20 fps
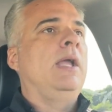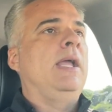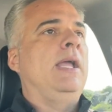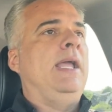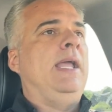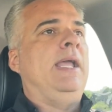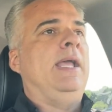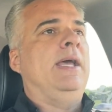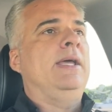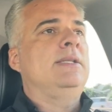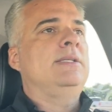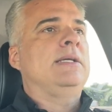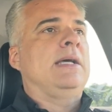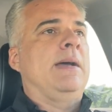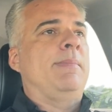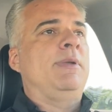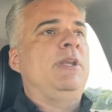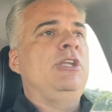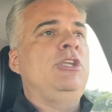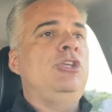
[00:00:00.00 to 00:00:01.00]
and
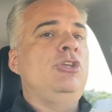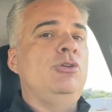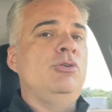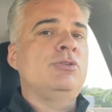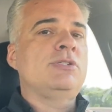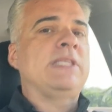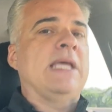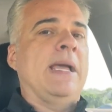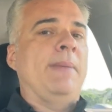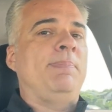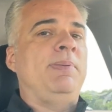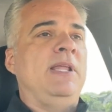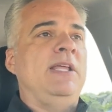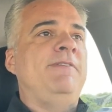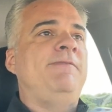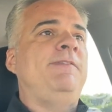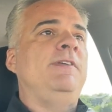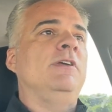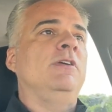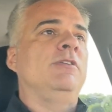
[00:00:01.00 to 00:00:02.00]
I'm going to use that
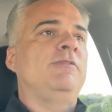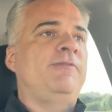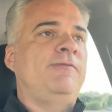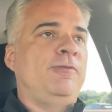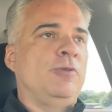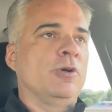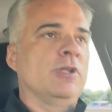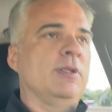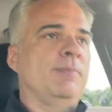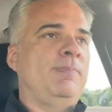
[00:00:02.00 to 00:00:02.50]
playfield for the